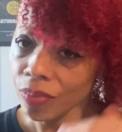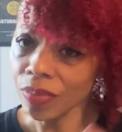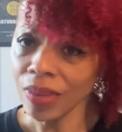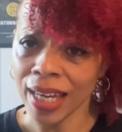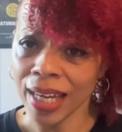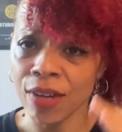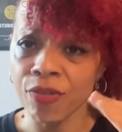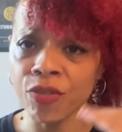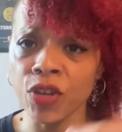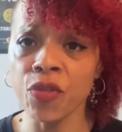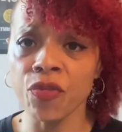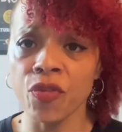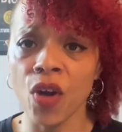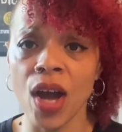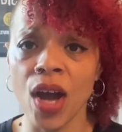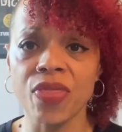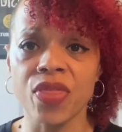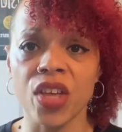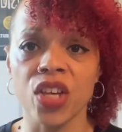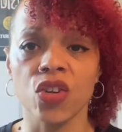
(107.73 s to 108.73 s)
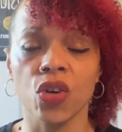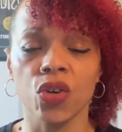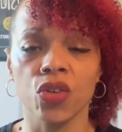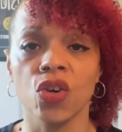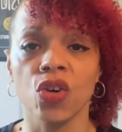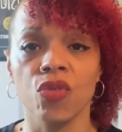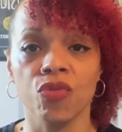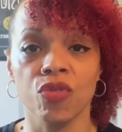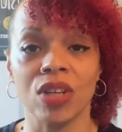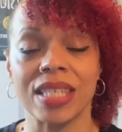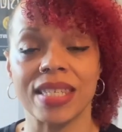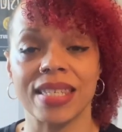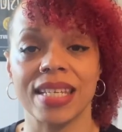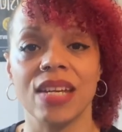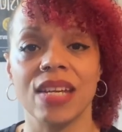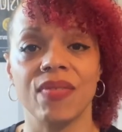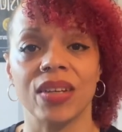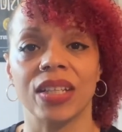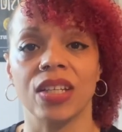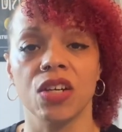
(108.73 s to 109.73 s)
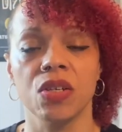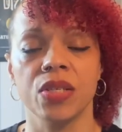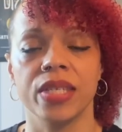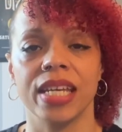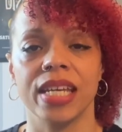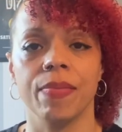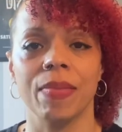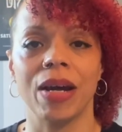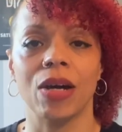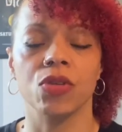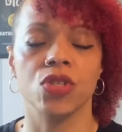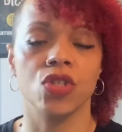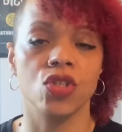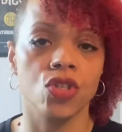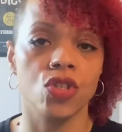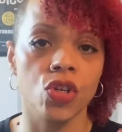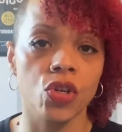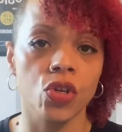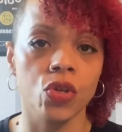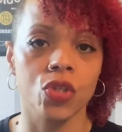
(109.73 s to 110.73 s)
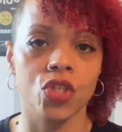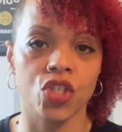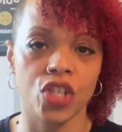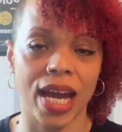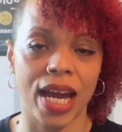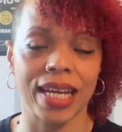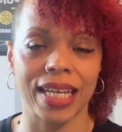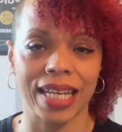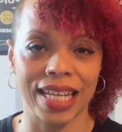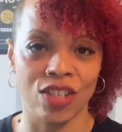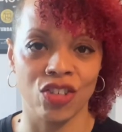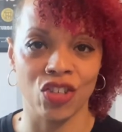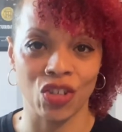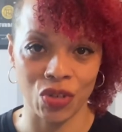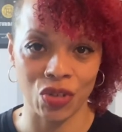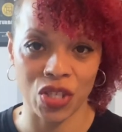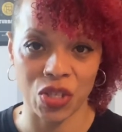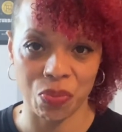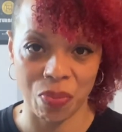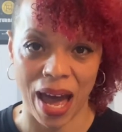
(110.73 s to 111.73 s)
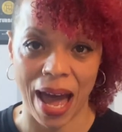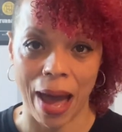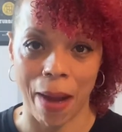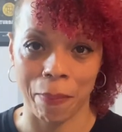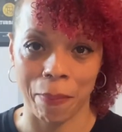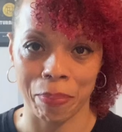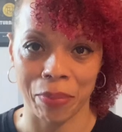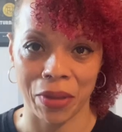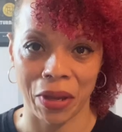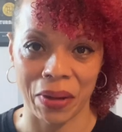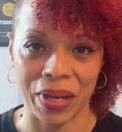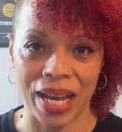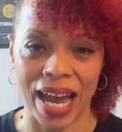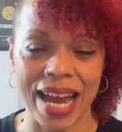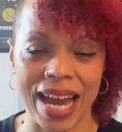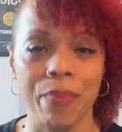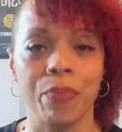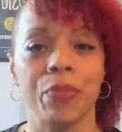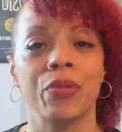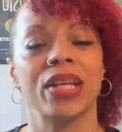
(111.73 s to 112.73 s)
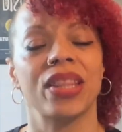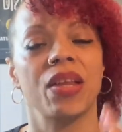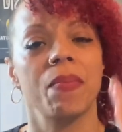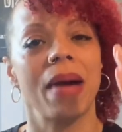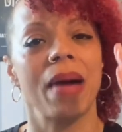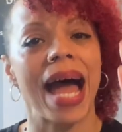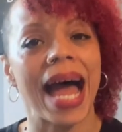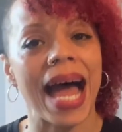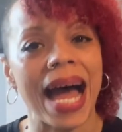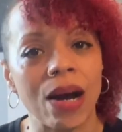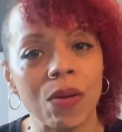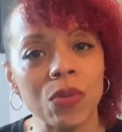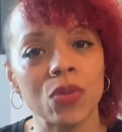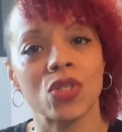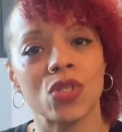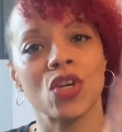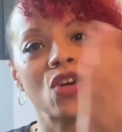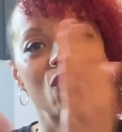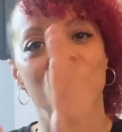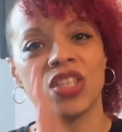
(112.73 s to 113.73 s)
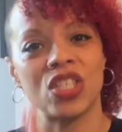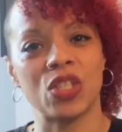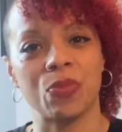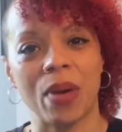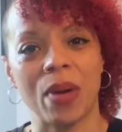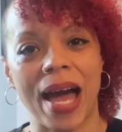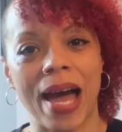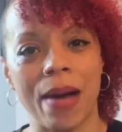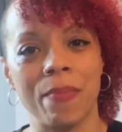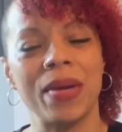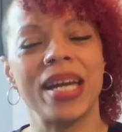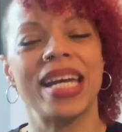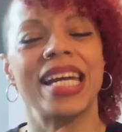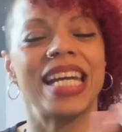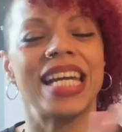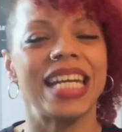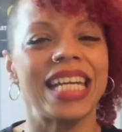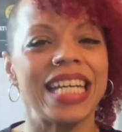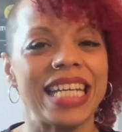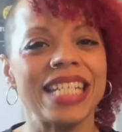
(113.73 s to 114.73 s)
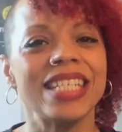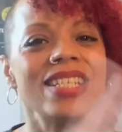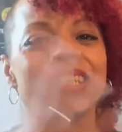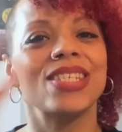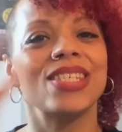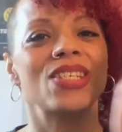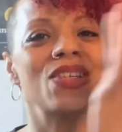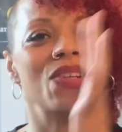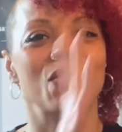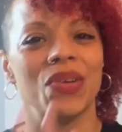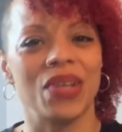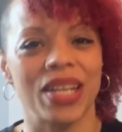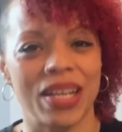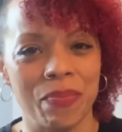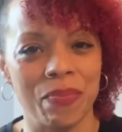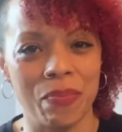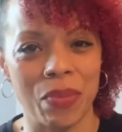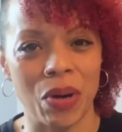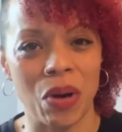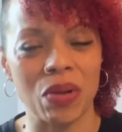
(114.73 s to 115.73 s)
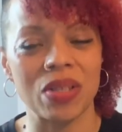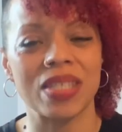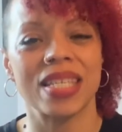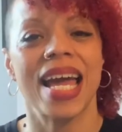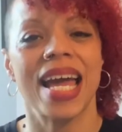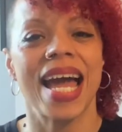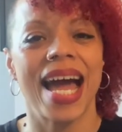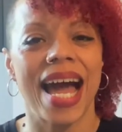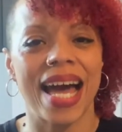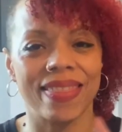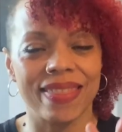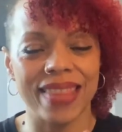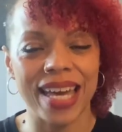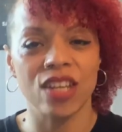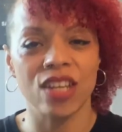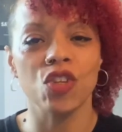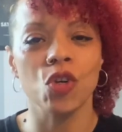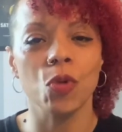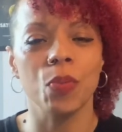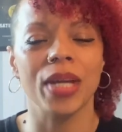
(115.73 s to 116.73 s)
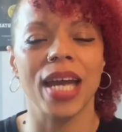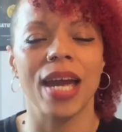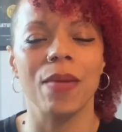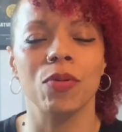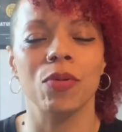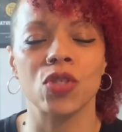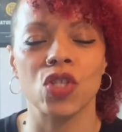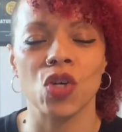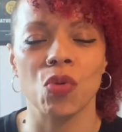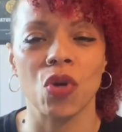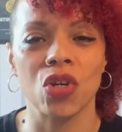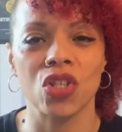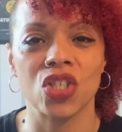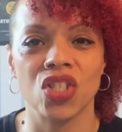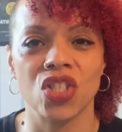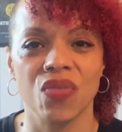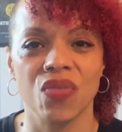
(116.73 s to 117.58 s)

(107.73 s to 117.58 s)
if you find that you're not receiving those emails, do check in your spam, okay? Bring them out of the spam into your inbox and then you'll be able to watch the